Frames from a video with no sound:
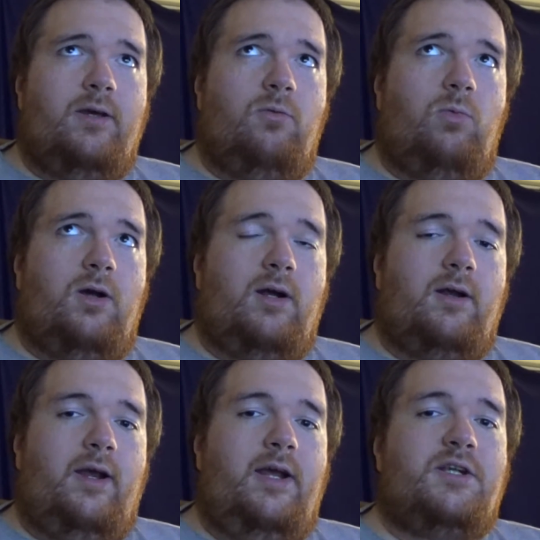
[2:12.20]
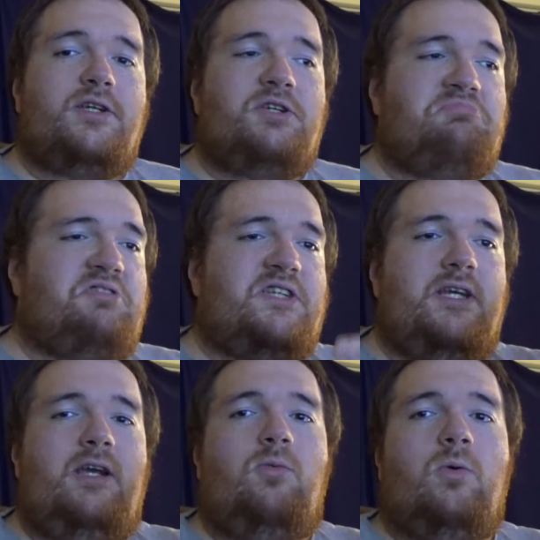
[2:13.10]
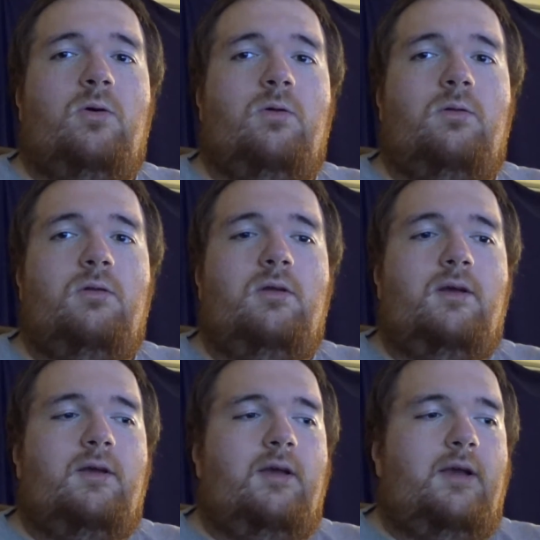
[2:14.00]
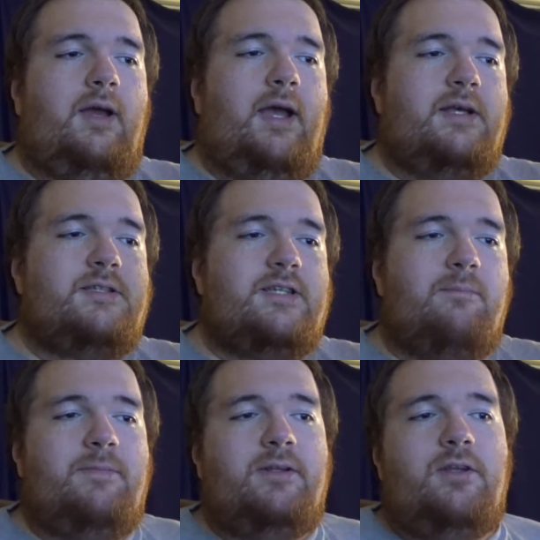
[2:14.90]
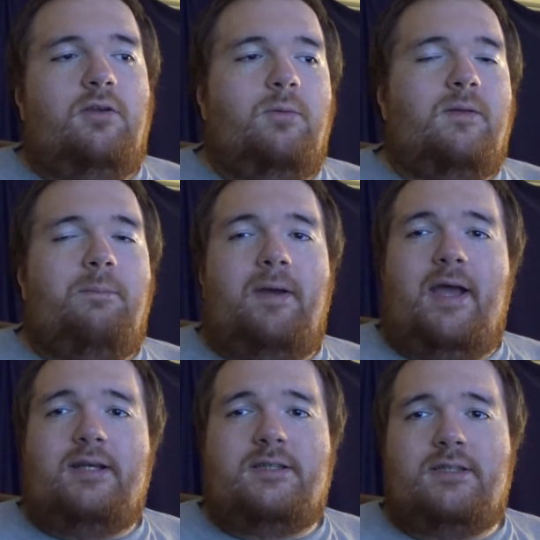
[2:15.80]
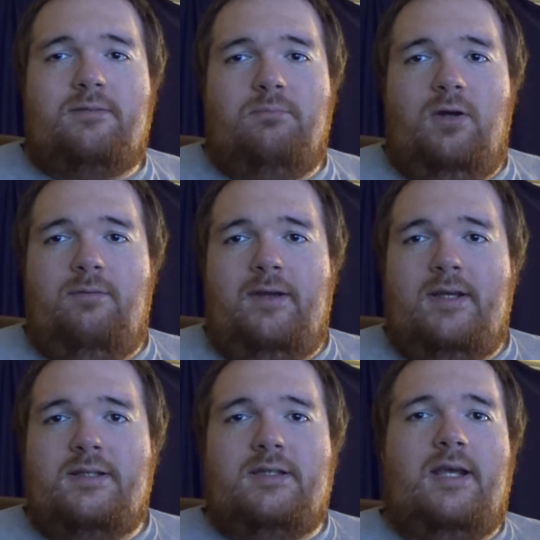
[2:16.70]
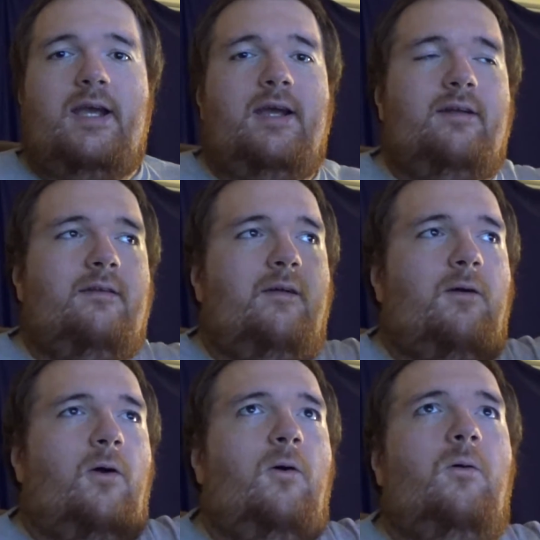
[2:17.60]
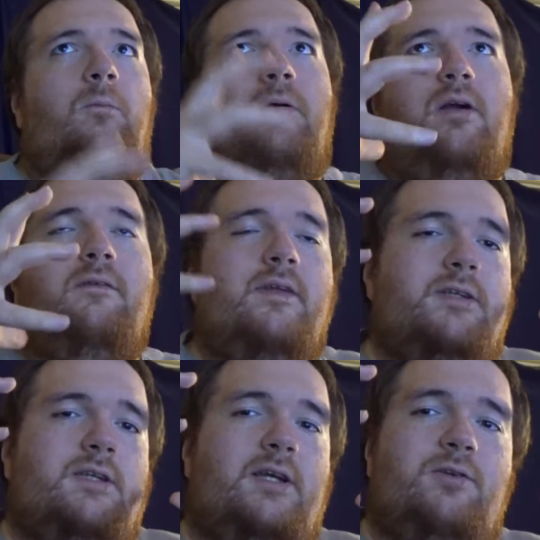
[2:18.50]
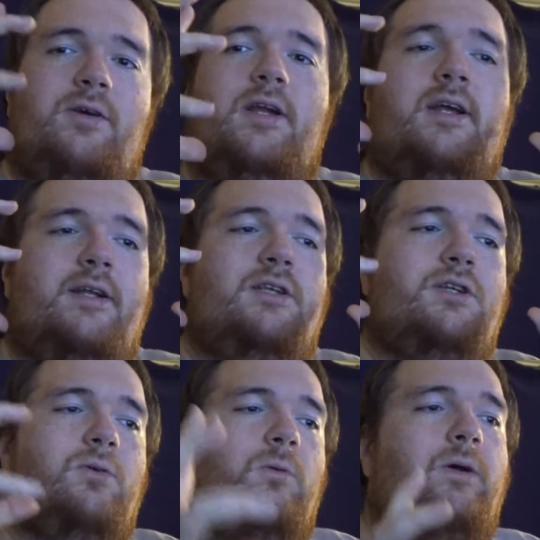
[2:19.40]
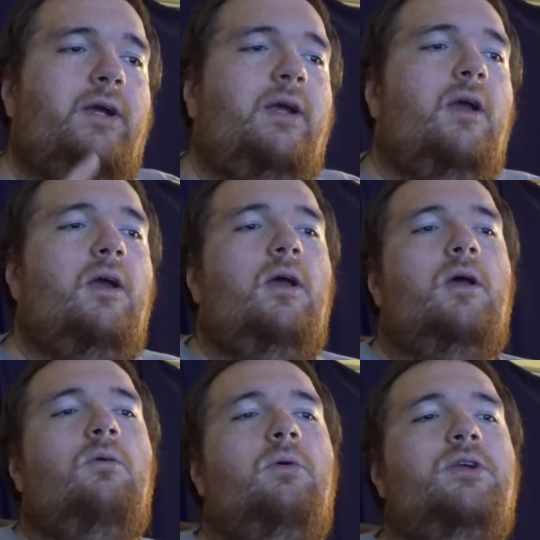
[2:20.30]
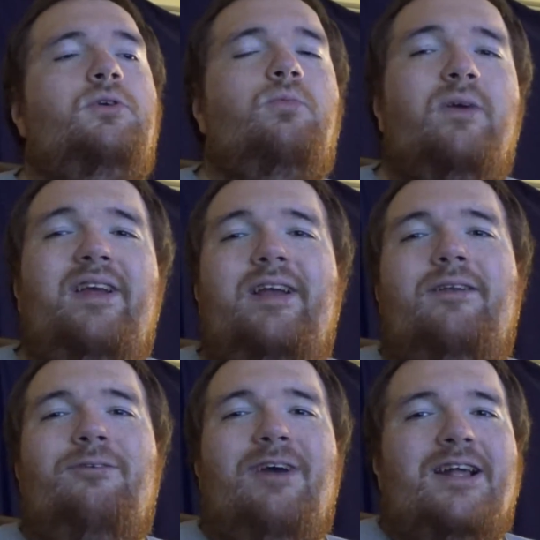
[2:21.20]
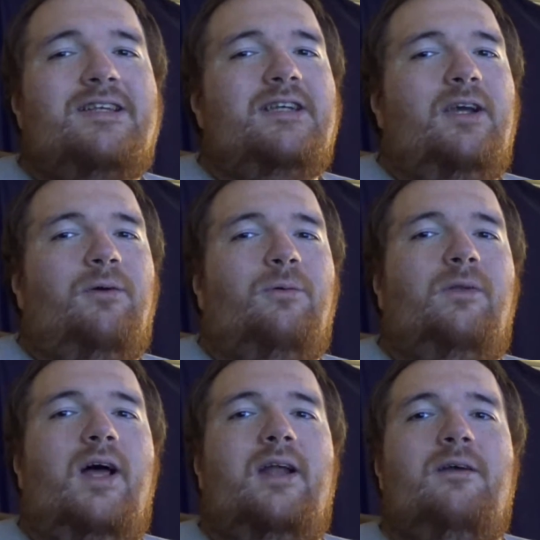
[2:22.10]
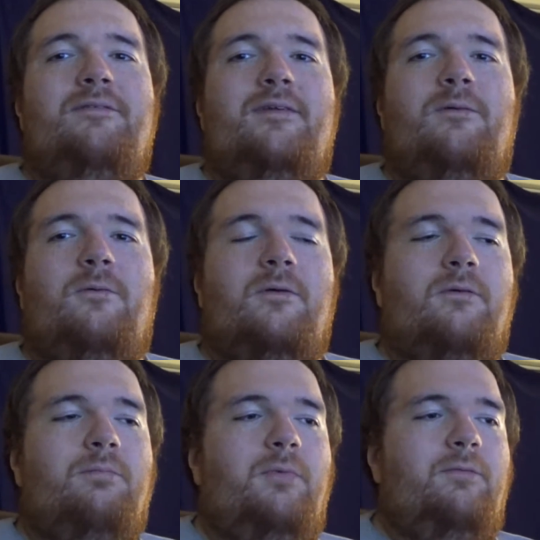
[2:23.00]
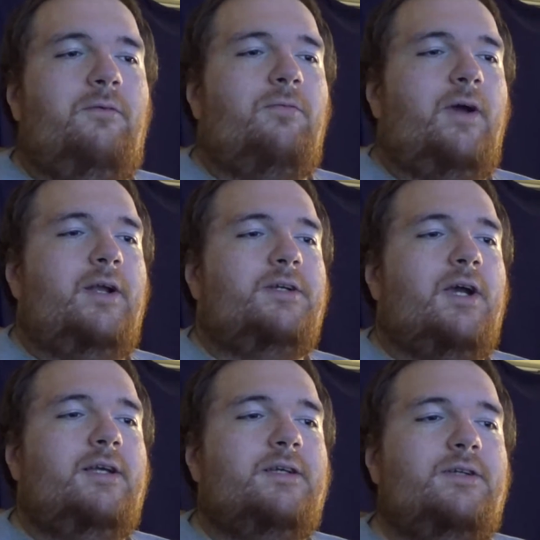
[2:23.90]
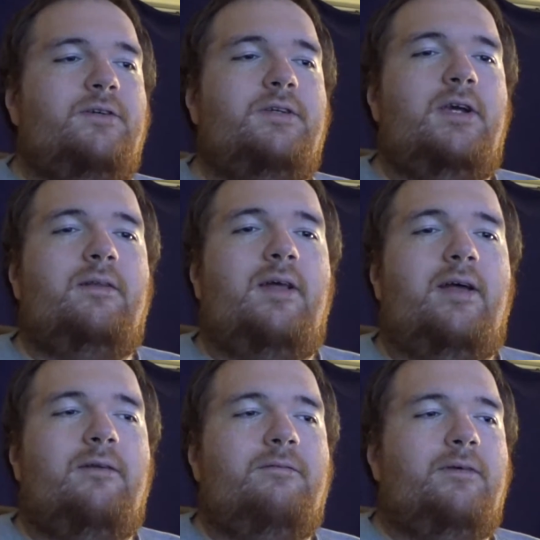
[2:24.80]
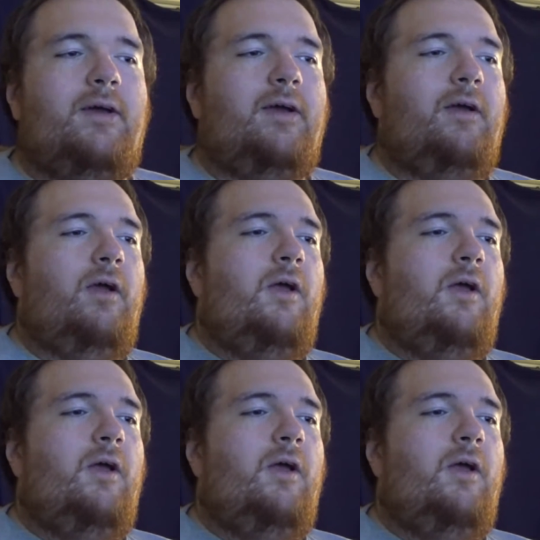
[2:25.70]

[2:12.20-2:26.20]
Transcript: where each sequel uh, has something to do with the past movies, and they're all part of this interconnected story, which you really do not see a whole lot of in horror movie franchises. You see a lot of. Uh,